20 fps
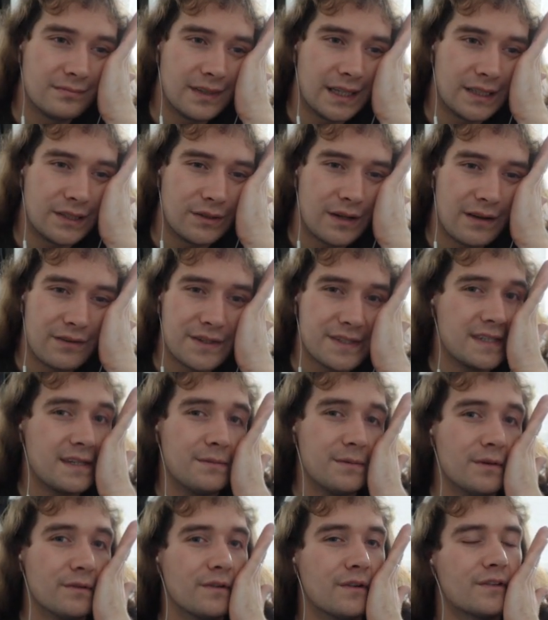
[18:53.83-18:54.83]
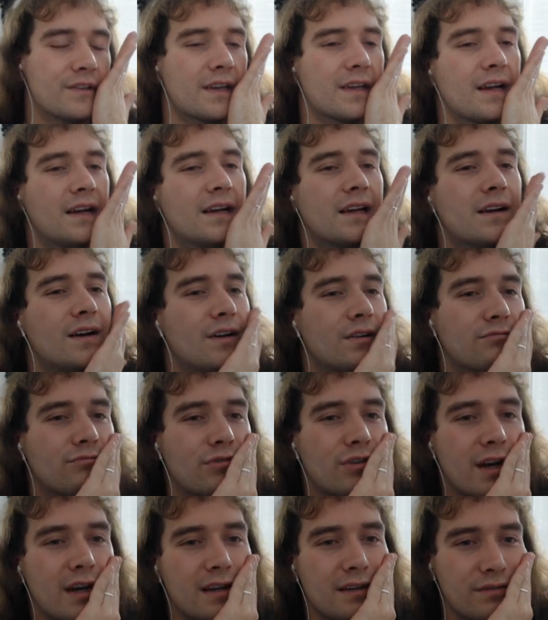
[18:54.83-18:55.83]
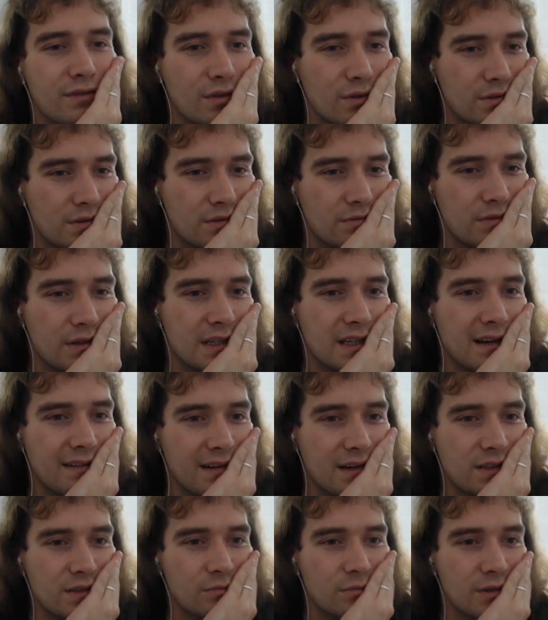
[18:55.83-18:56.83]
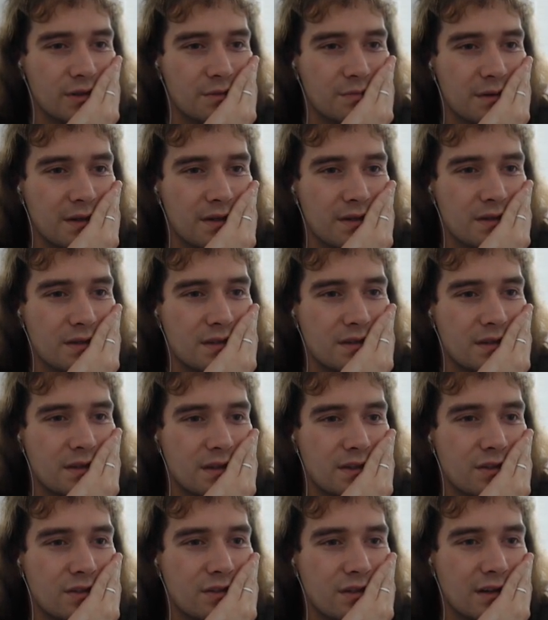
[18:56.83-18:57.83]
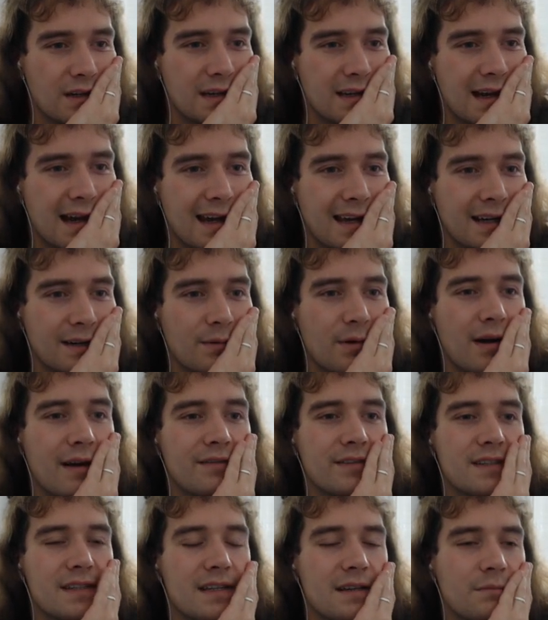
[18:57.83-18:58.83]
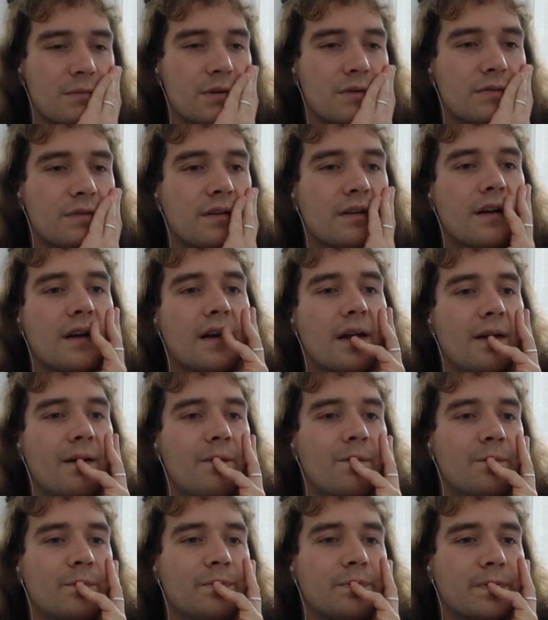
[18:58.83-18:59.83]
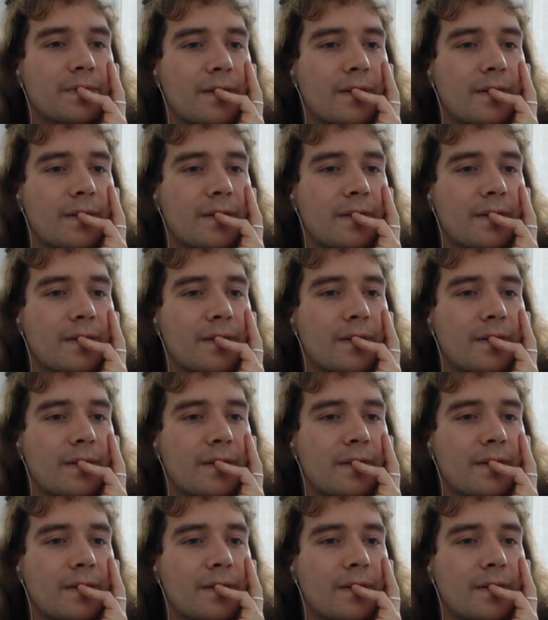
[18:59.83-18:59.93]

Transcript: have a Z move. I was like, I can't run any of those redirection ones because they're just going to die and I won't have a Z move. And